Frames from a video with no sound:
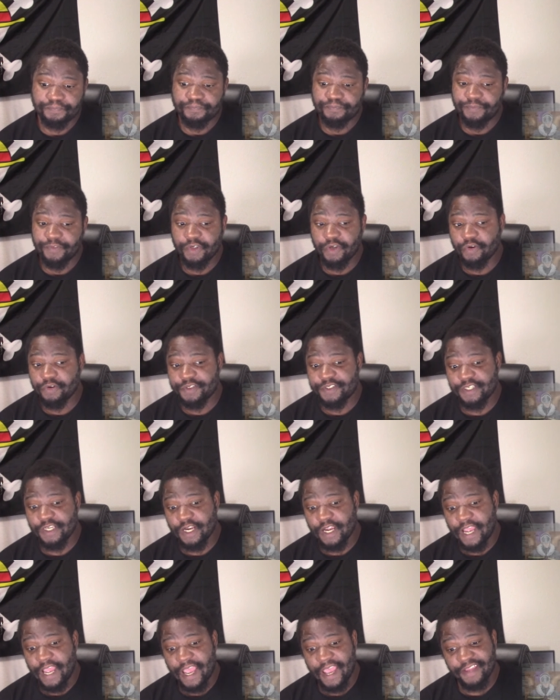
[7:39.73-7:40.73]
You're gonna see
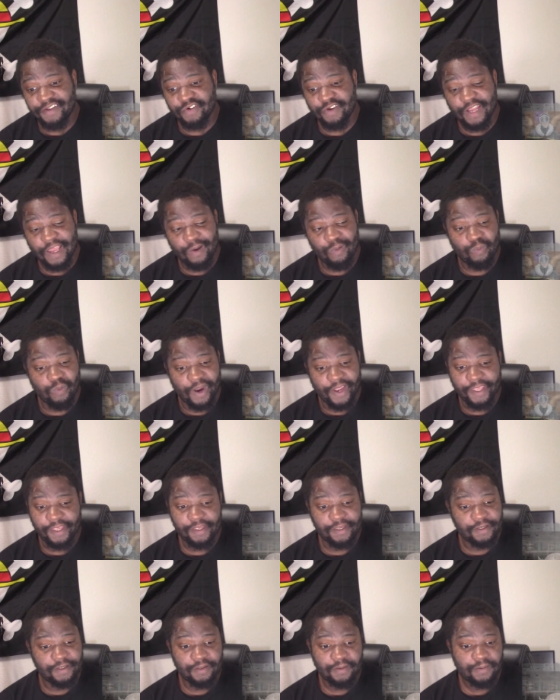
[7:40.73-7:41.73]
our eyes are not white.
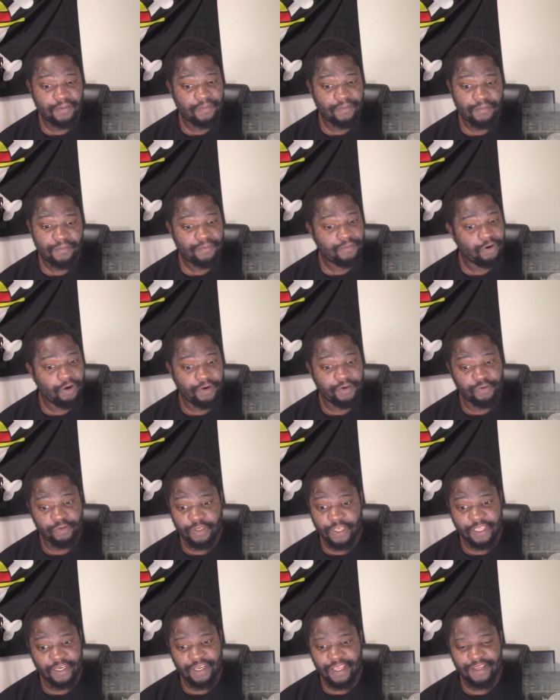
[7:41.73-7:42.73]
Or do
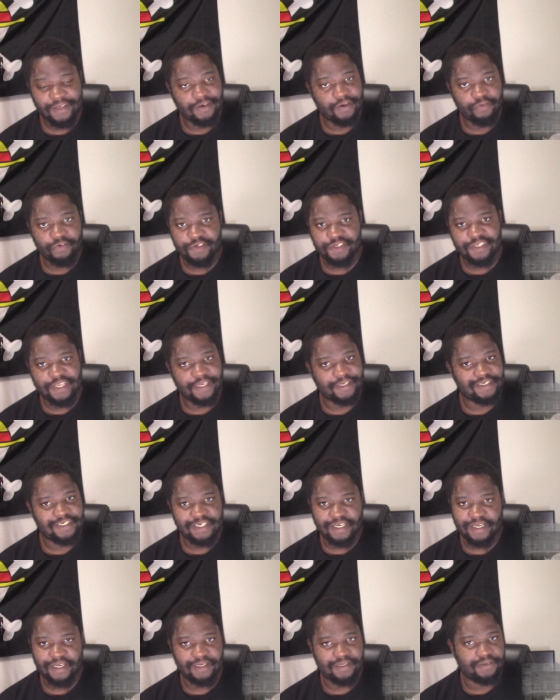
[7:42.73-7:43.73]
they not notice that
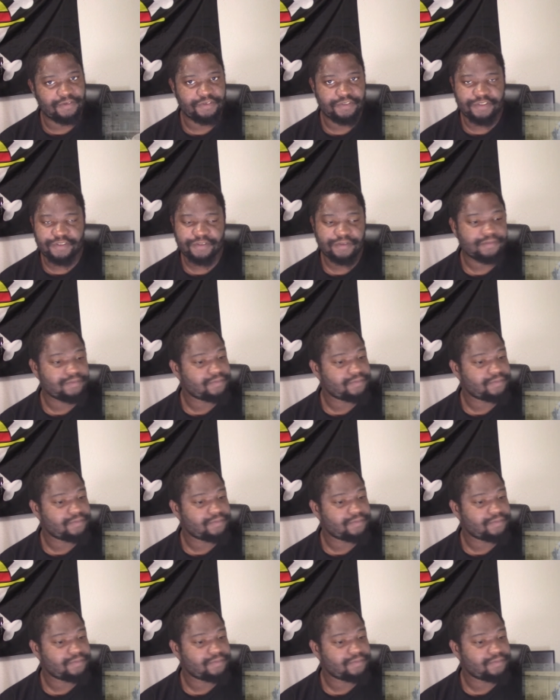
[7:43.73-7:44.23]
change?